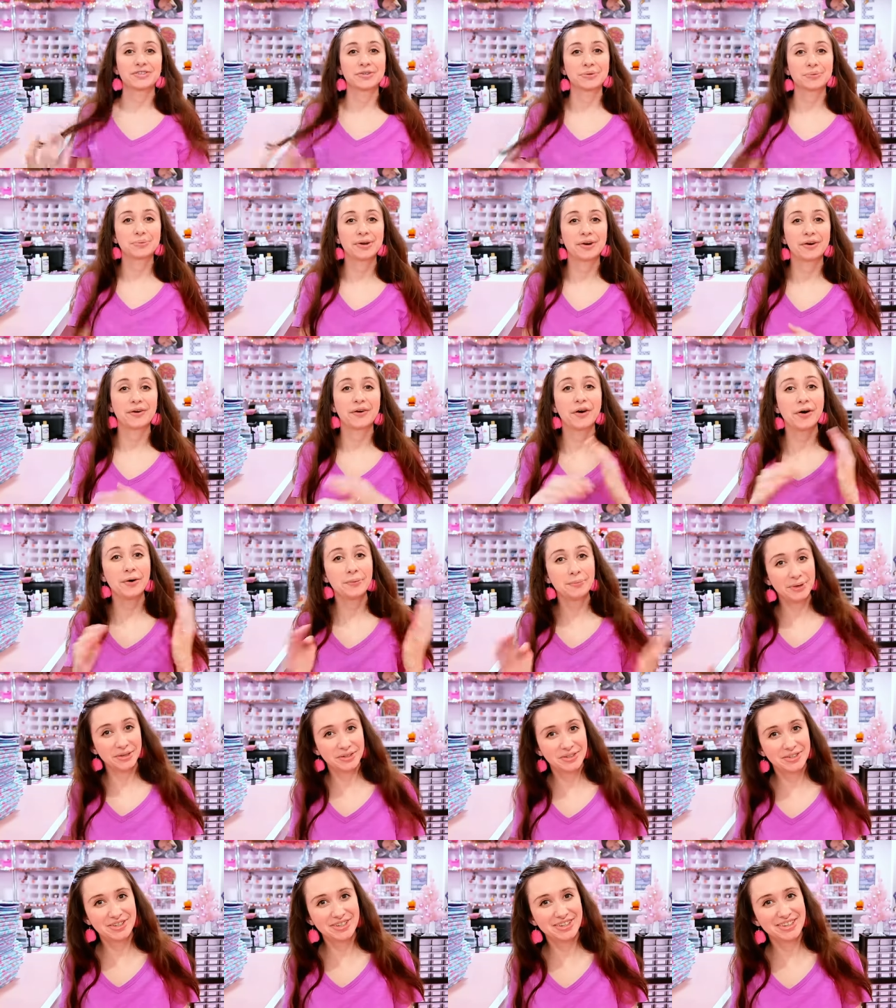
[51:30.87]
so we are
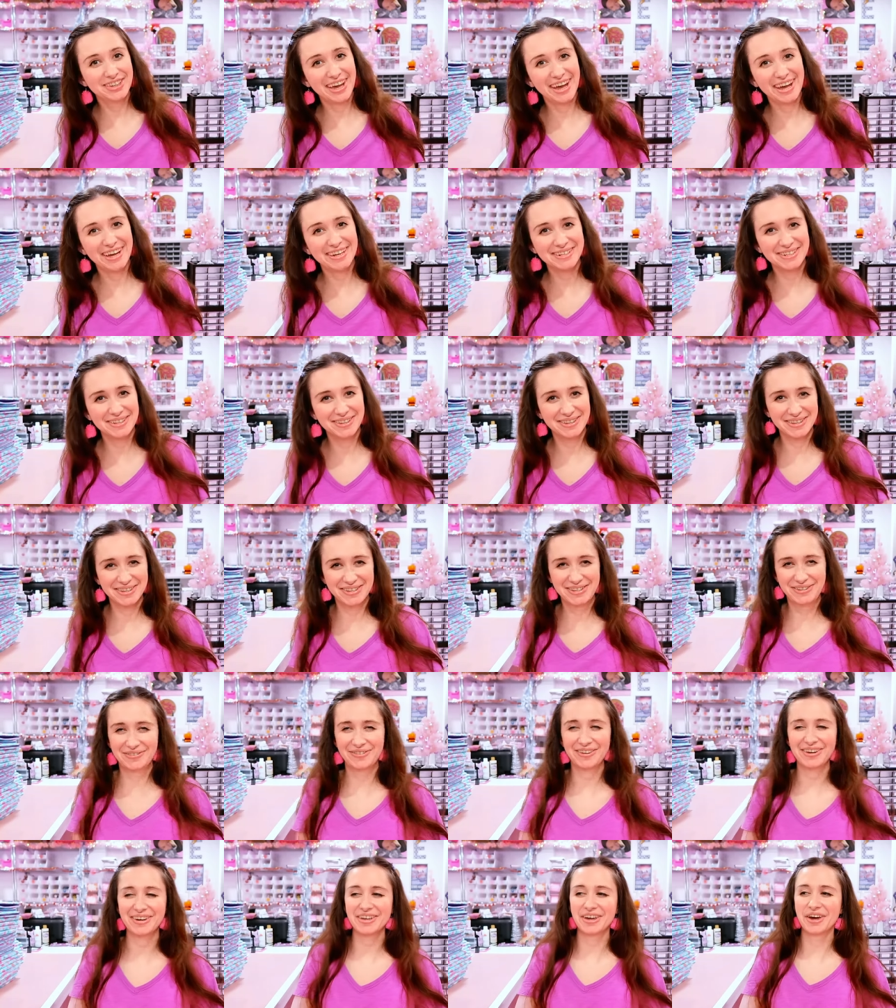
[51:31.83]
almost to the end of this
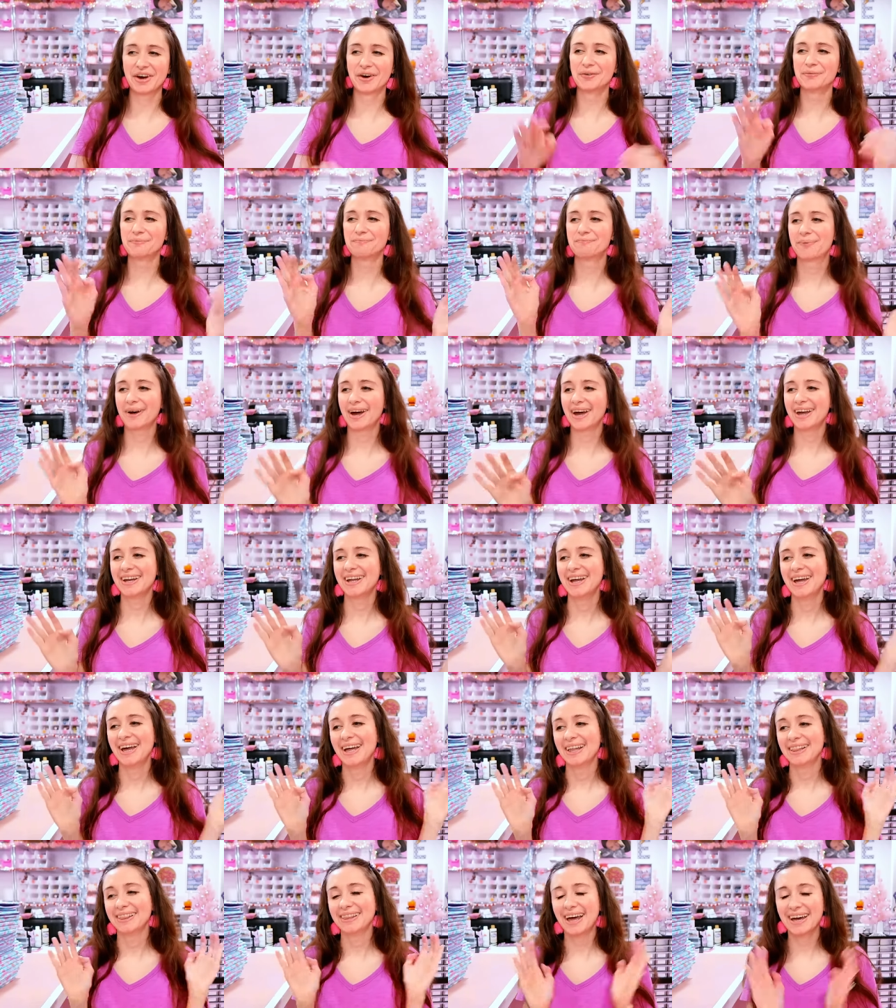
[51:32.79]
video, but
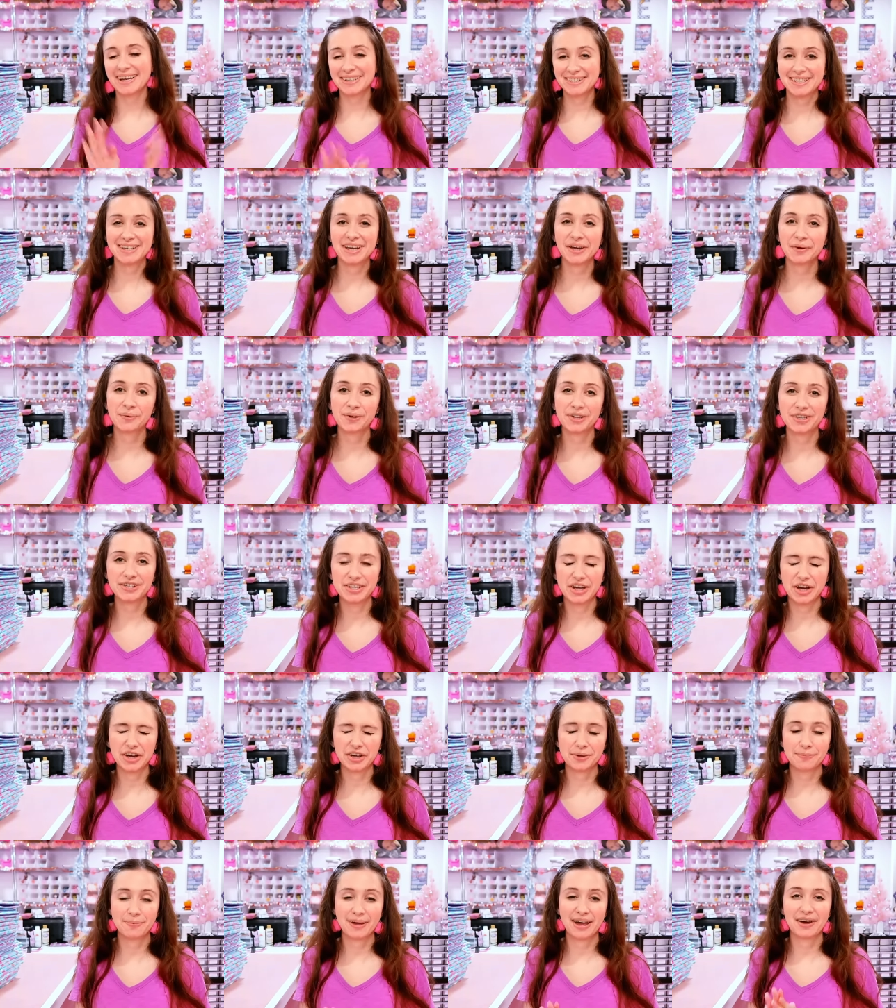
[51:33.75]
last thing I want to
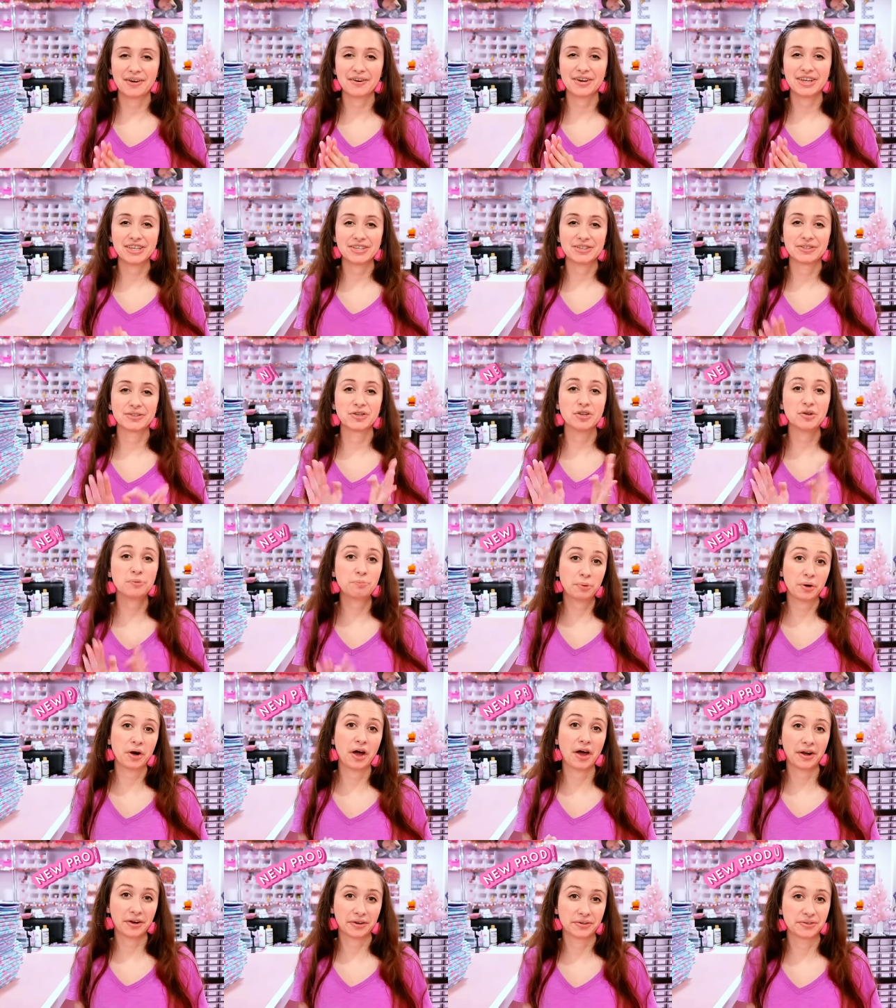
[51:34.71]
talk about is new
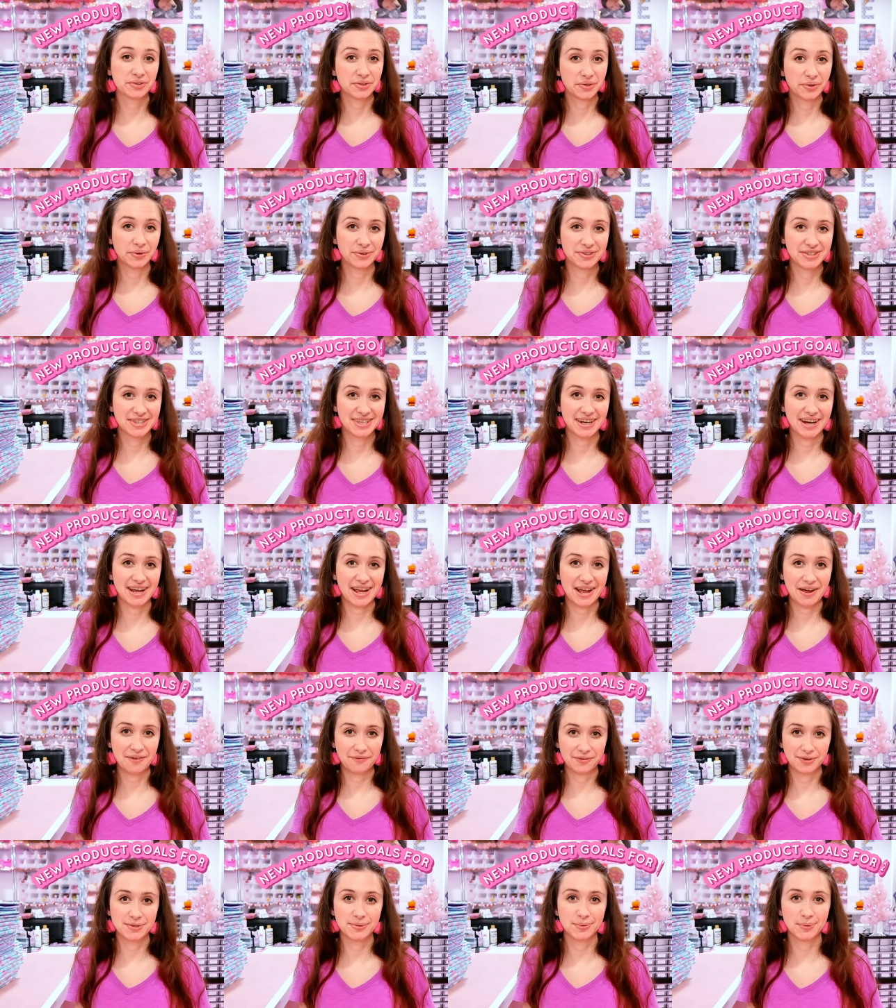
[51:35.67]
product goals that I
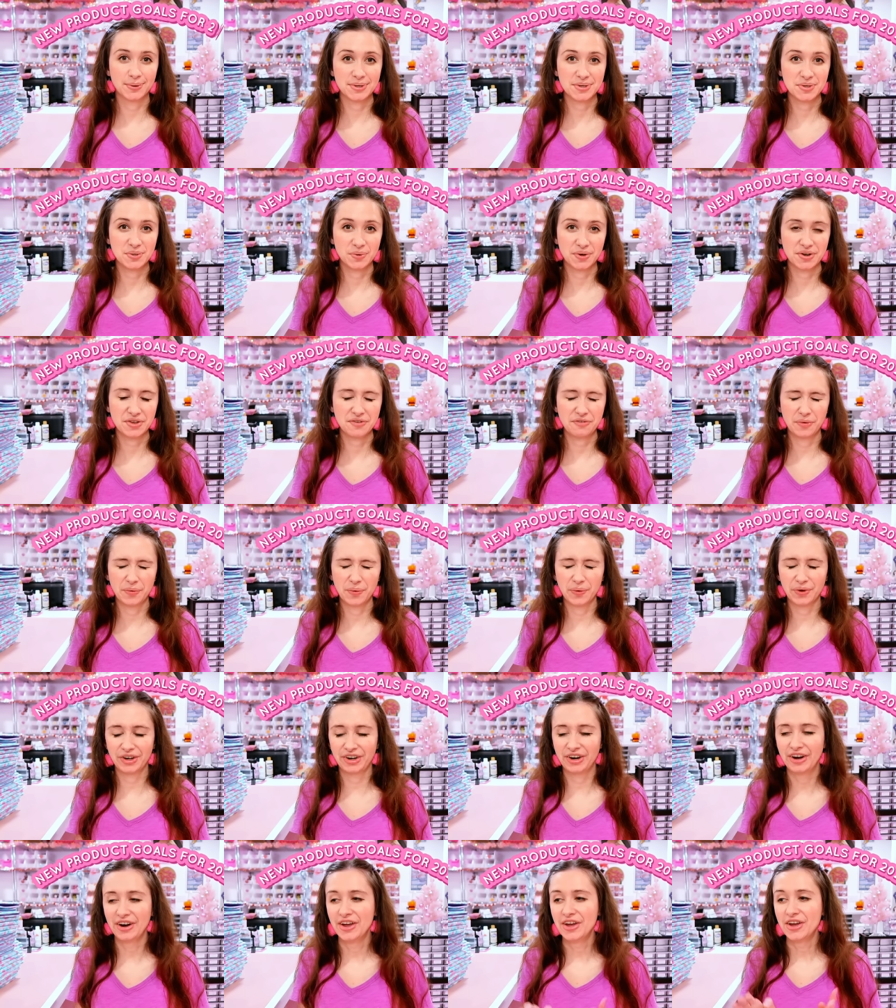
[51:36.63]
have for
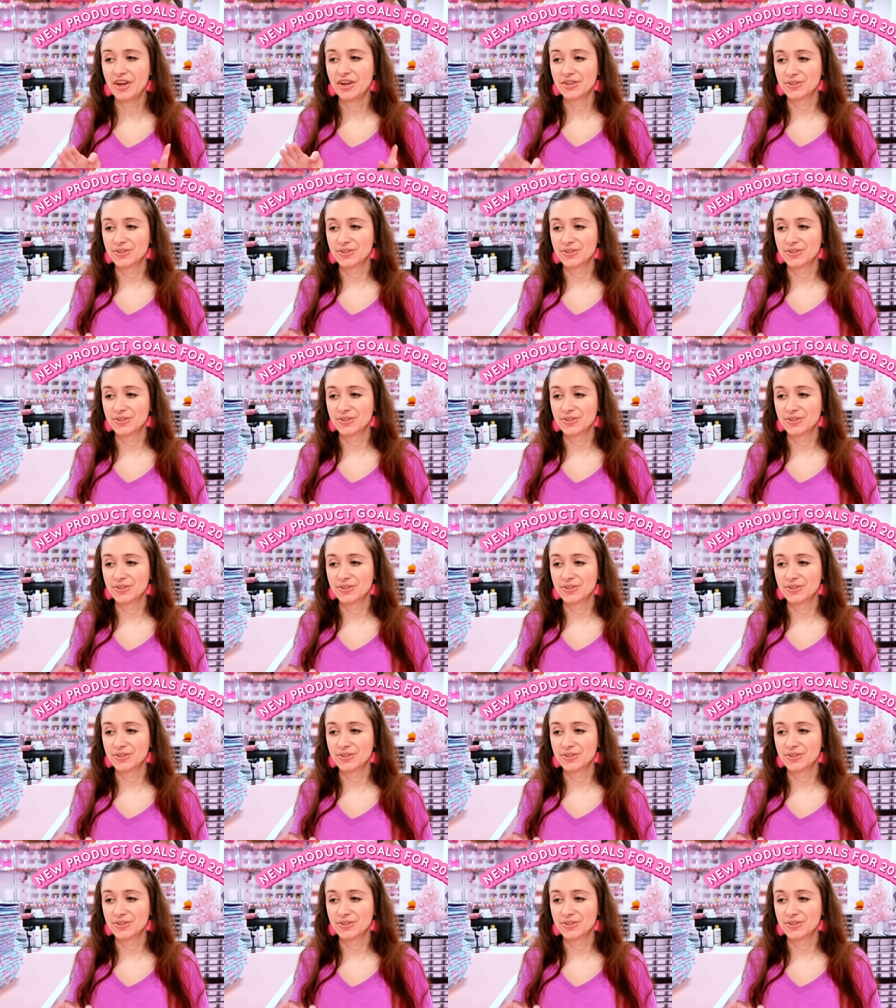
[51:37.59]
2024.